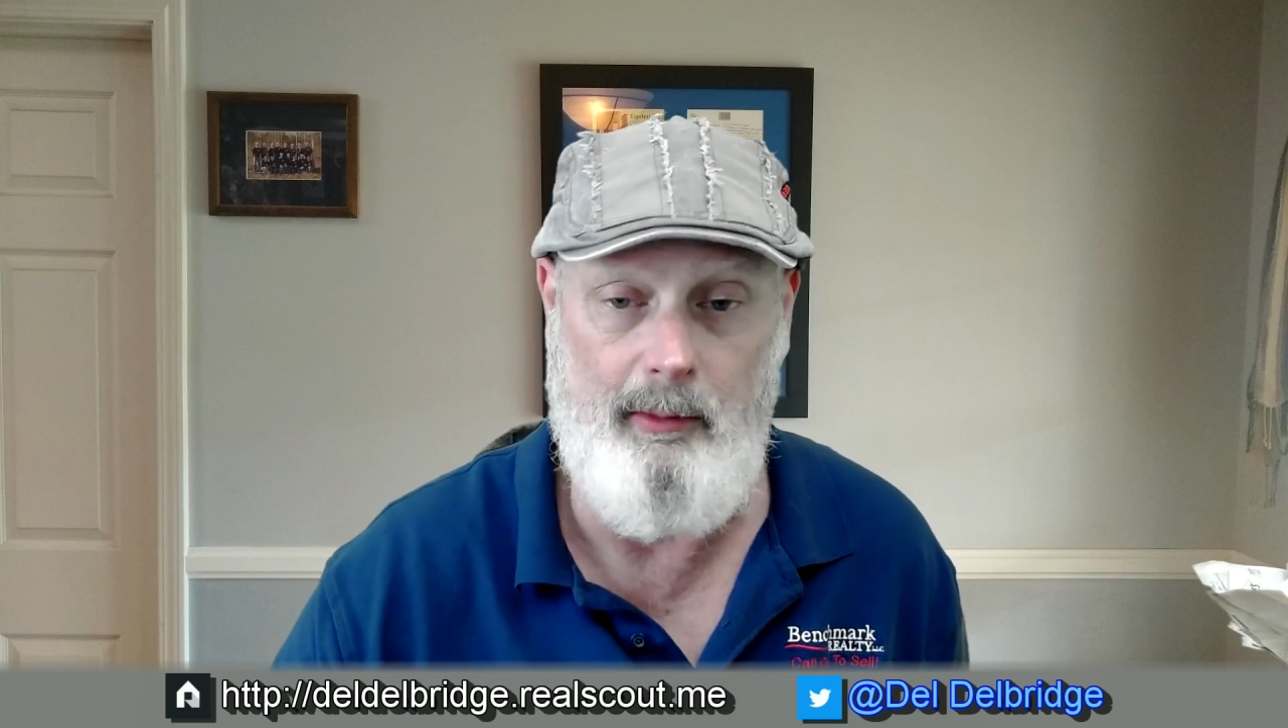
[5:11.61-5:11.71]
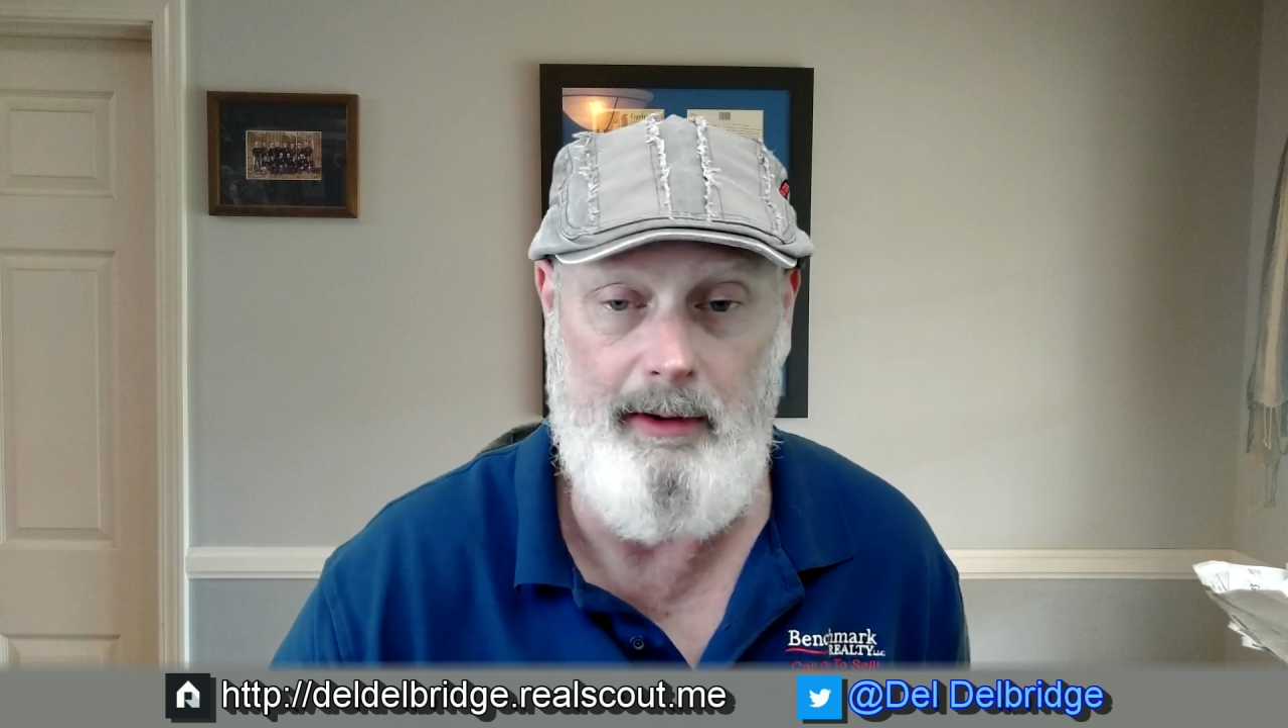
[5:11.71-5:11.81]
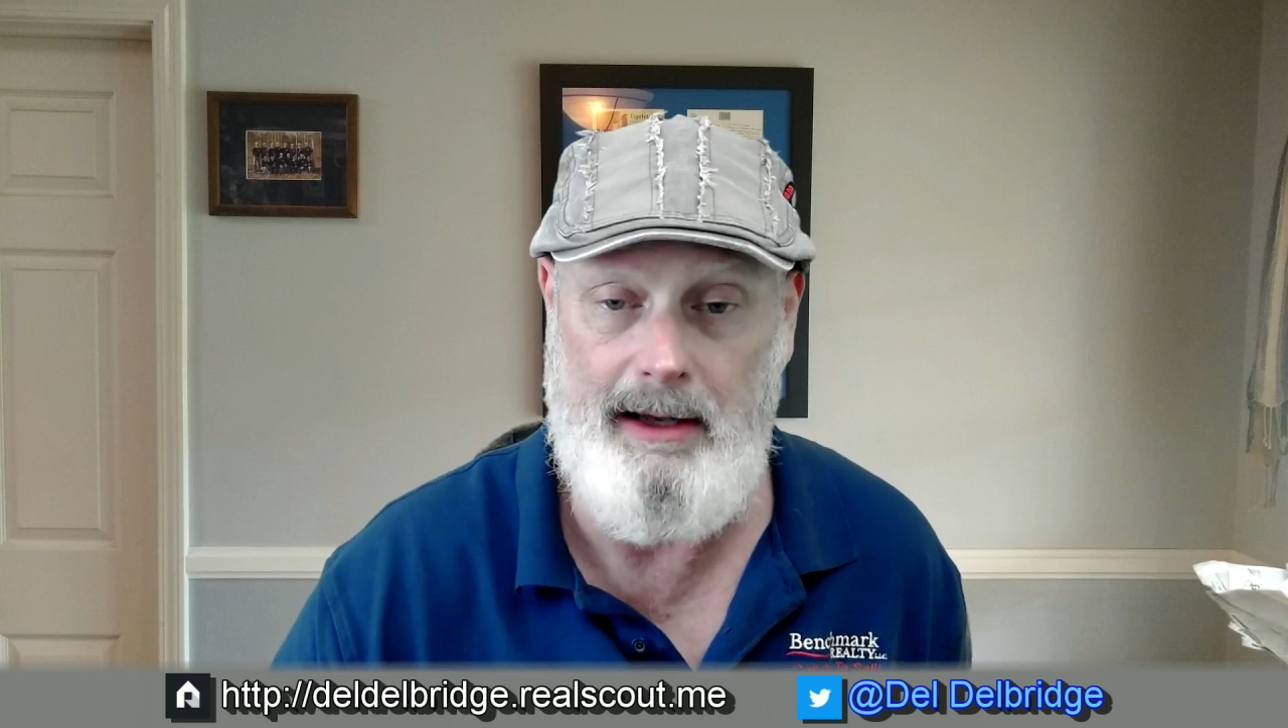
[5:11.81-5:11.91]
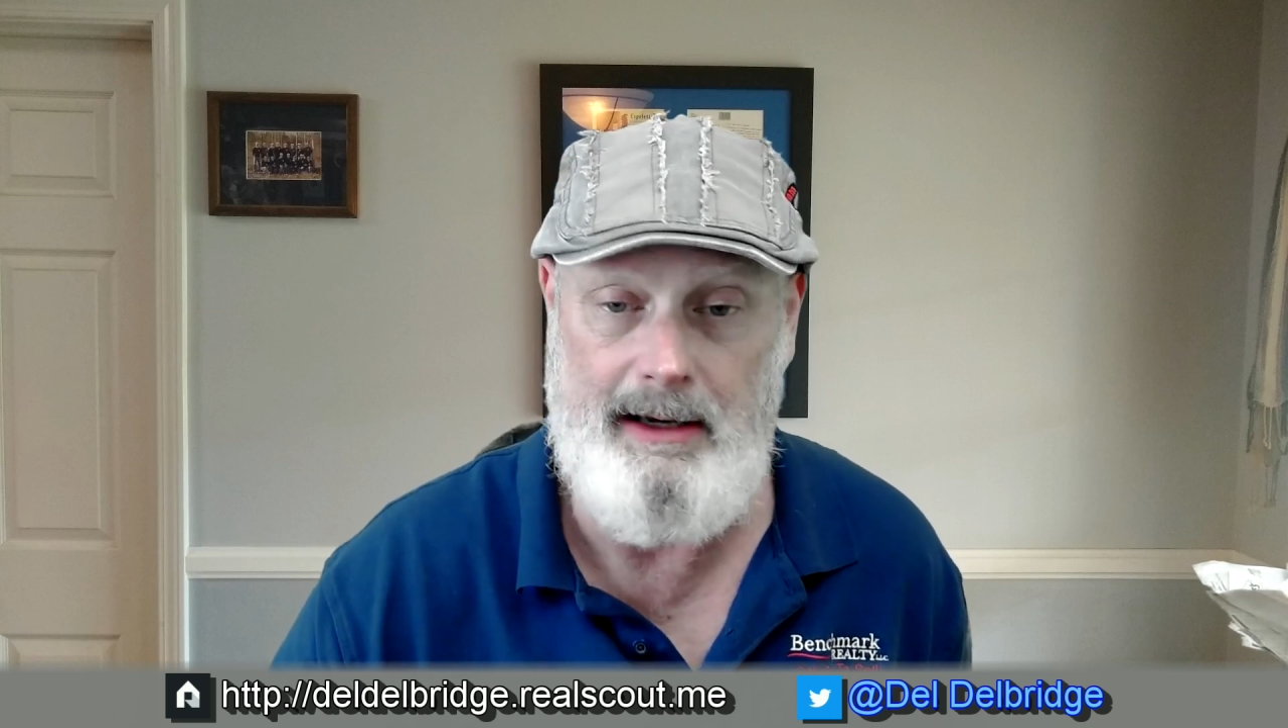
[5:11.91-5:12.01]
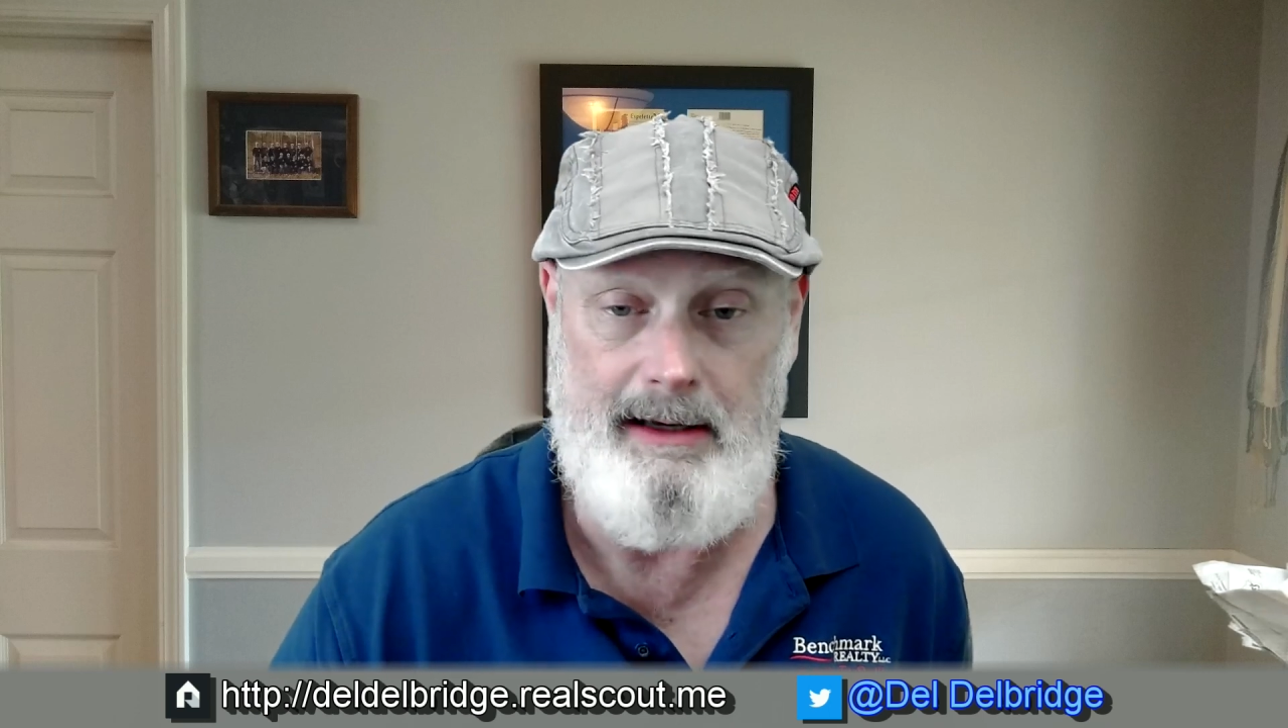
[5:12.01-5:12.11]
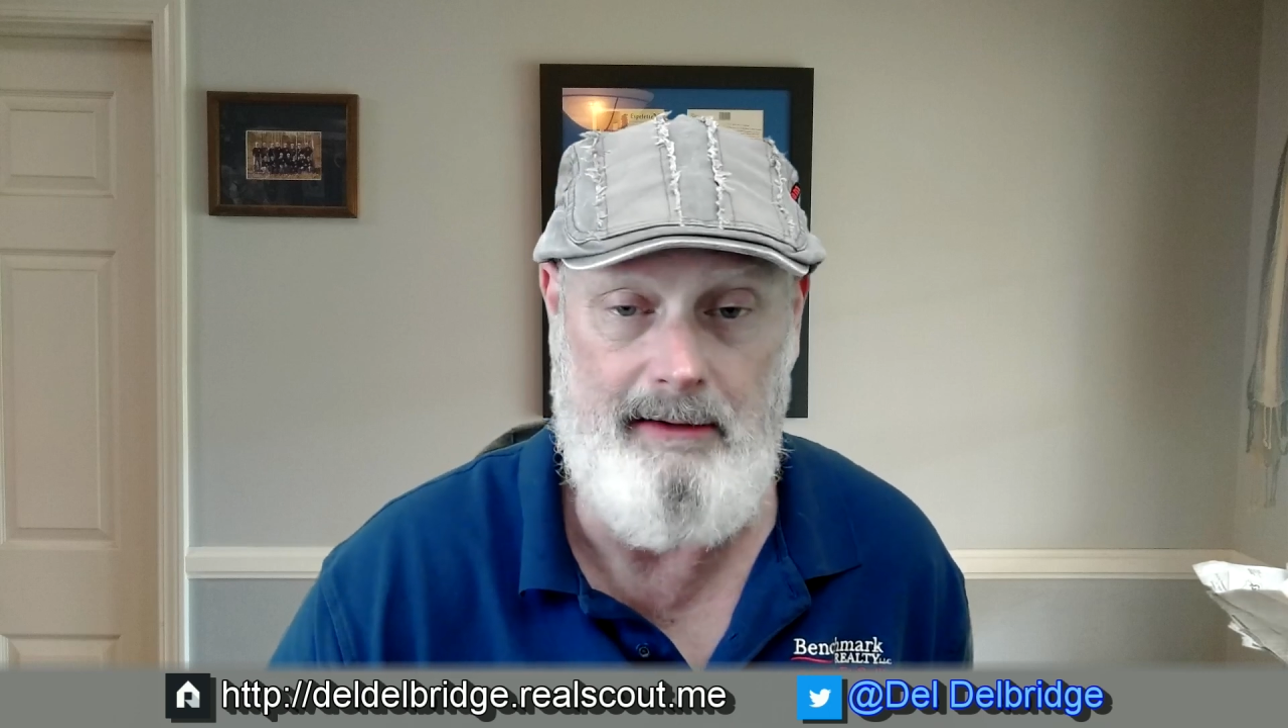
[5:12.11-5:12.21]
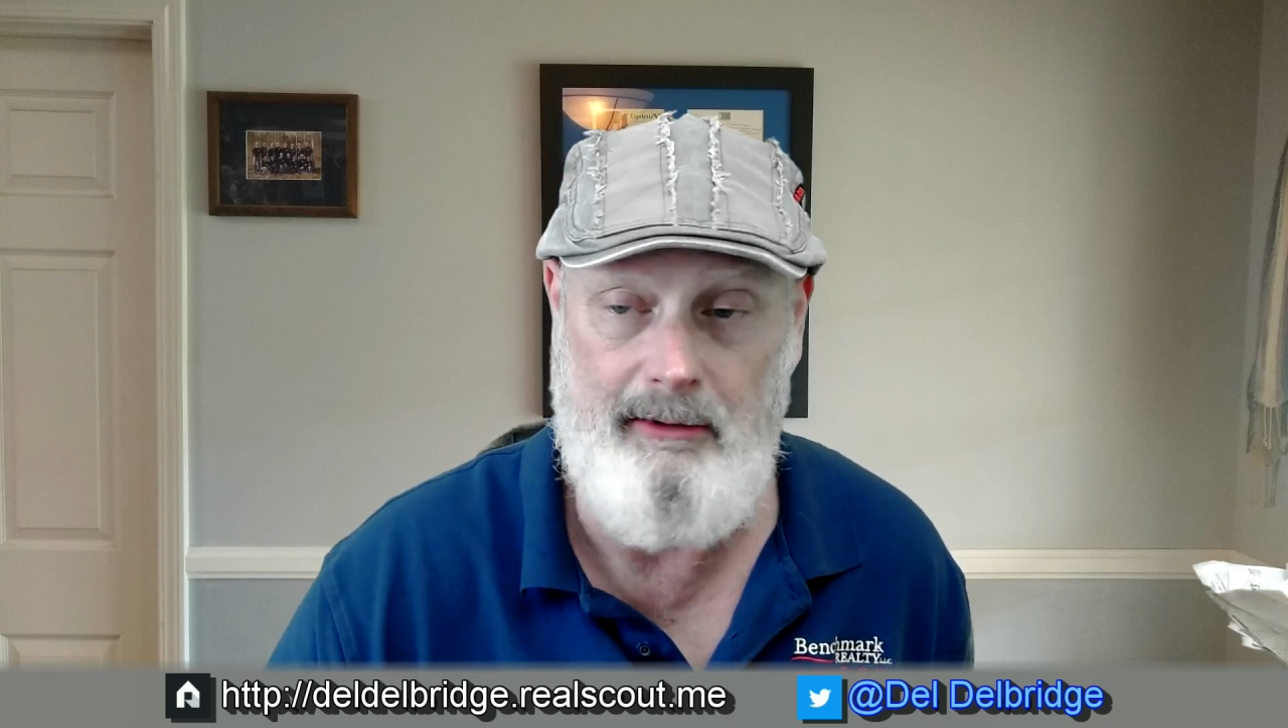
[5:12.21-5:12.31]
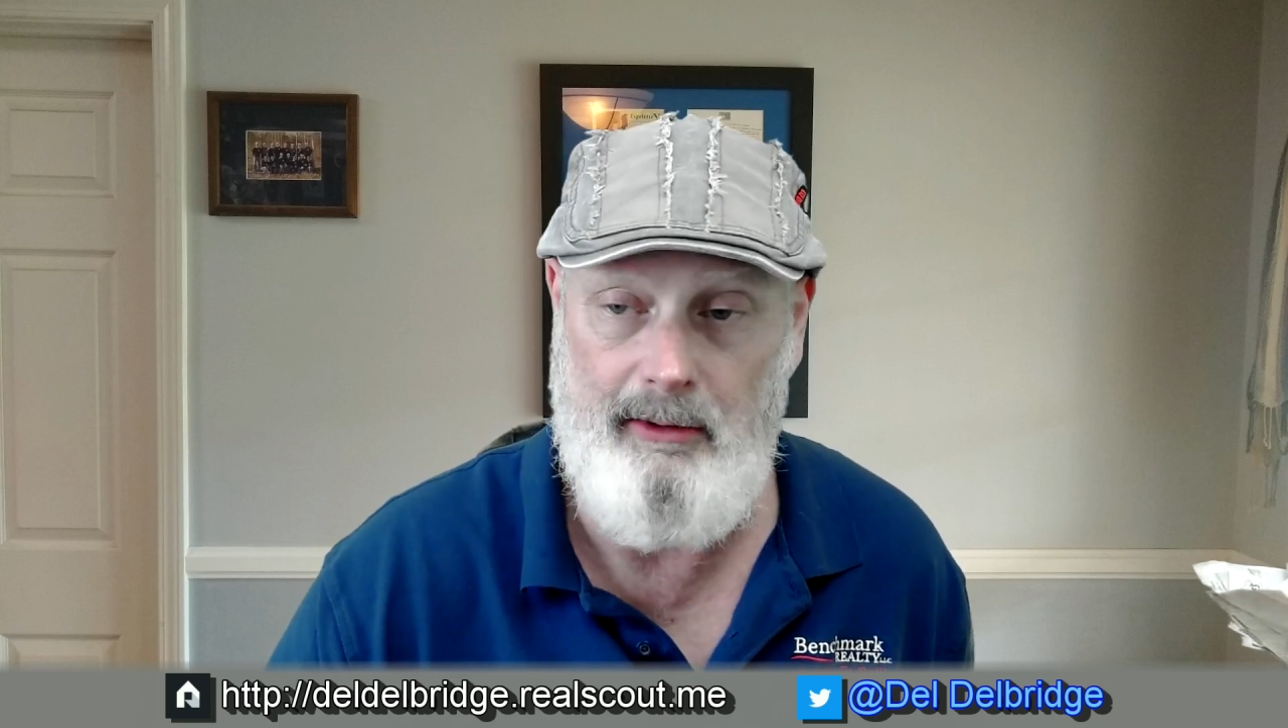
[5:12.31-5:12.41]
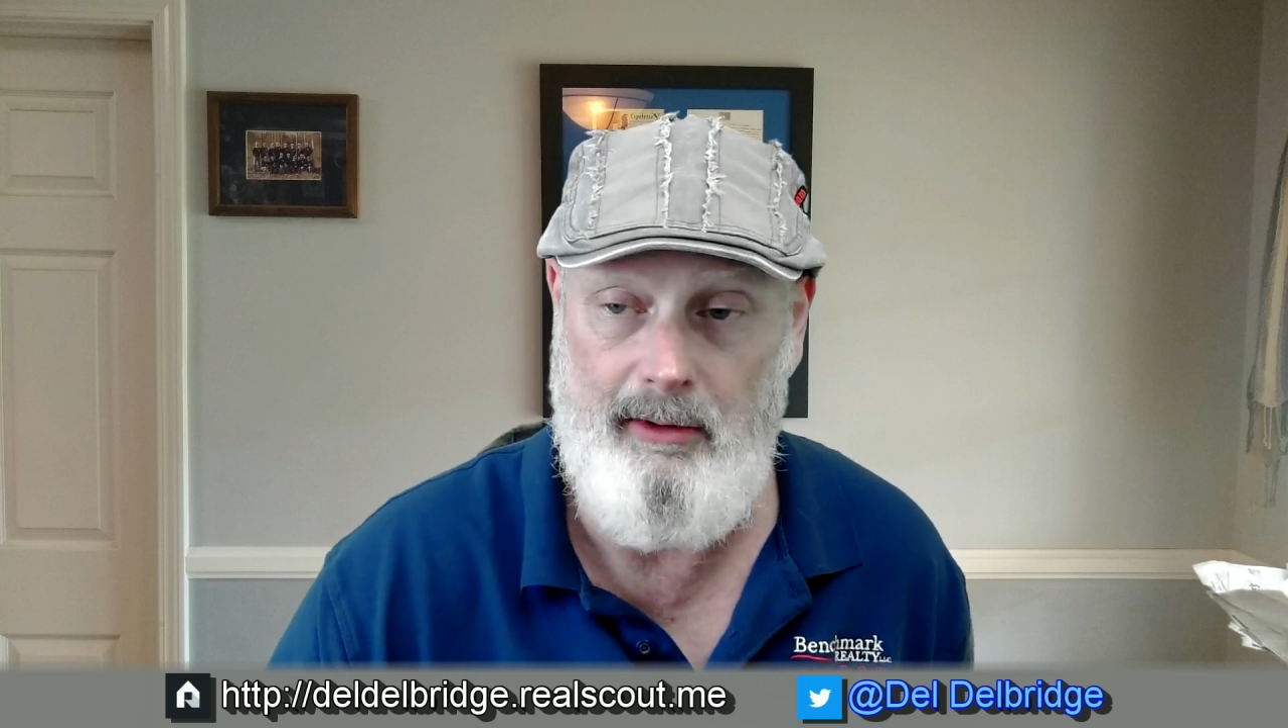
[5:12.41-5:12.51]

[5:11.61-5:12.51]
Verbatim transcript: we got to get to,